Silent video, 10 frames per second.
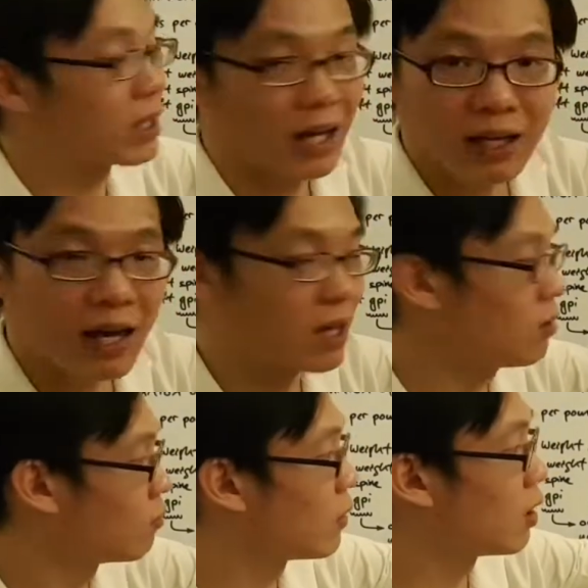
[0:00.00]
on the other
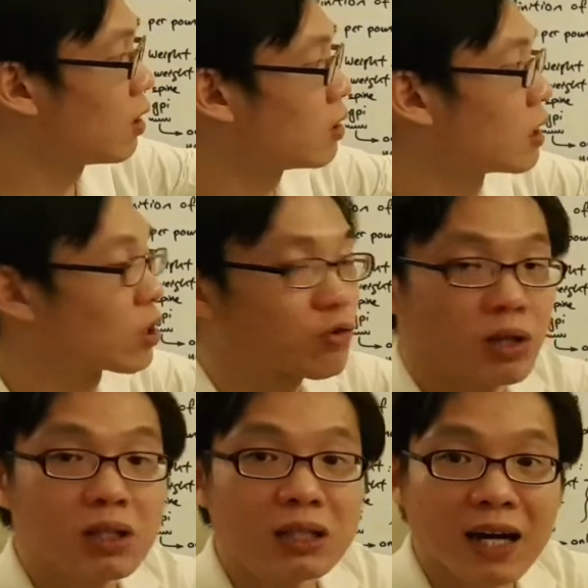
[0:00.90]
hand, the
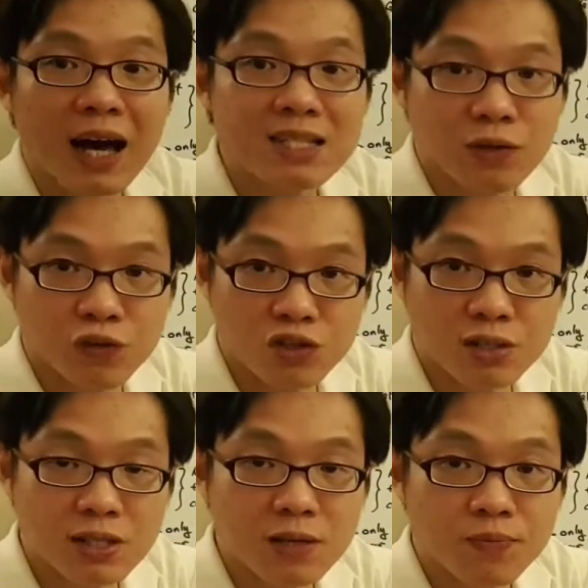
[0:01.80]
greater the cast
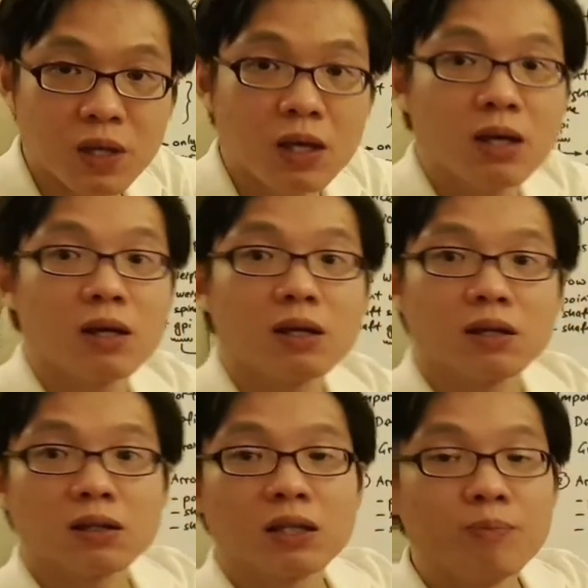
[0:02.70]
efficiency,
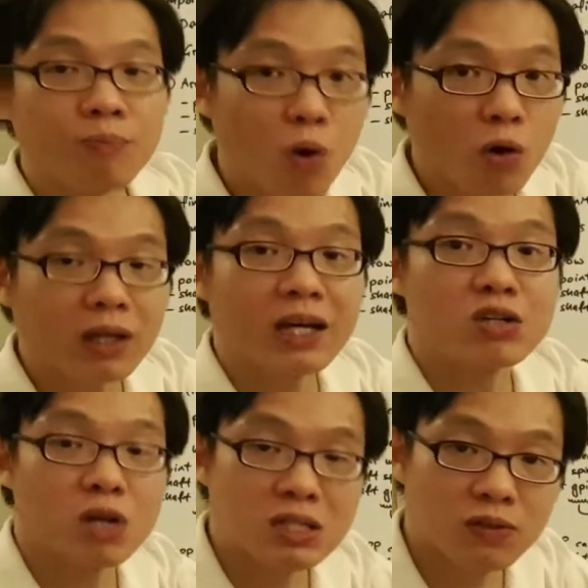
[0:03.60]
the more it can
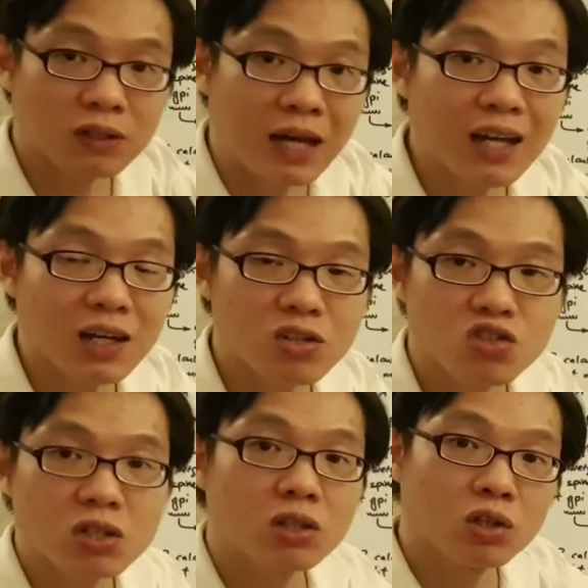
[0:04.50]
transfer that
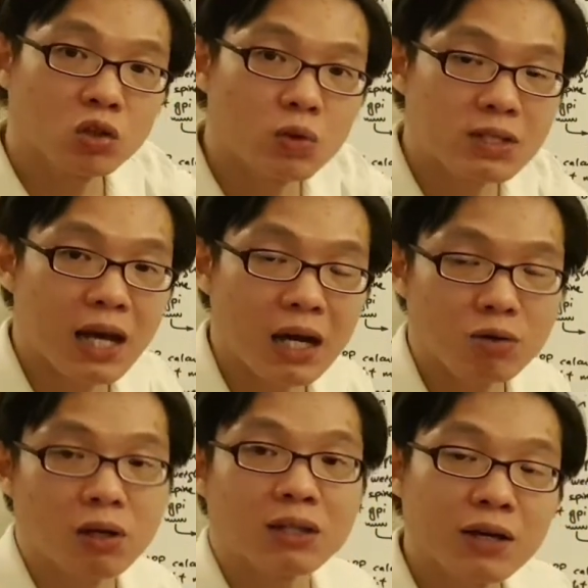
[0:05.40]
energy to its
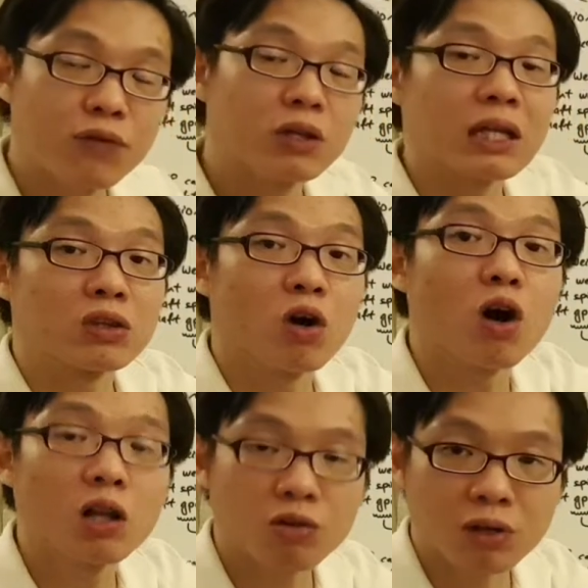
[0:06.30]
arrow and therefore it can
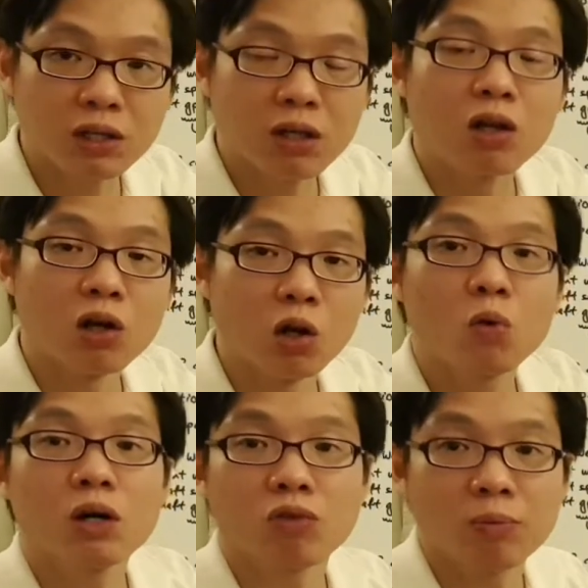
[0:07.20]
tolerate
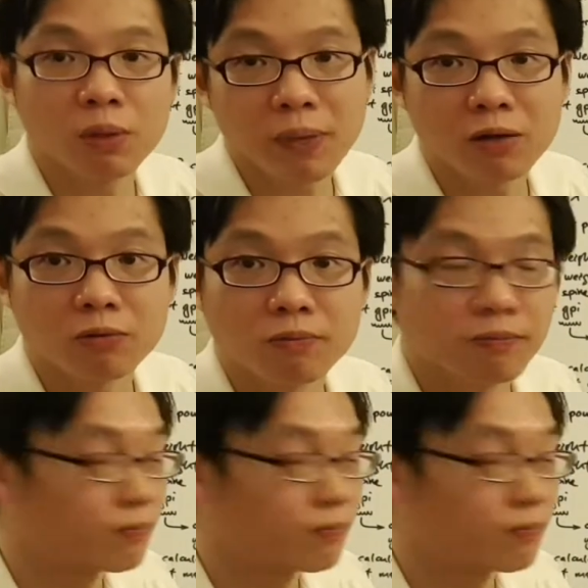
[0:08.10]
lower grain per pound.